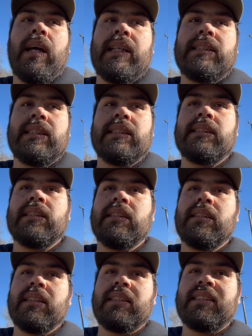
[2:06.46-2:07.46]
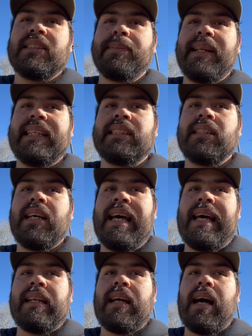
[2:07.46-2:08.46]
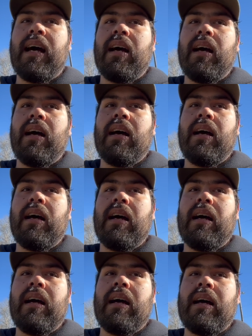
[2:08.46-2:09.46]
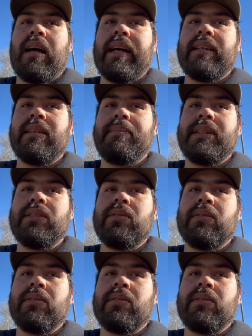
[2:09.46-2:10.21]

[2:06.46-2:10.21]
it's his place and I could dump it too.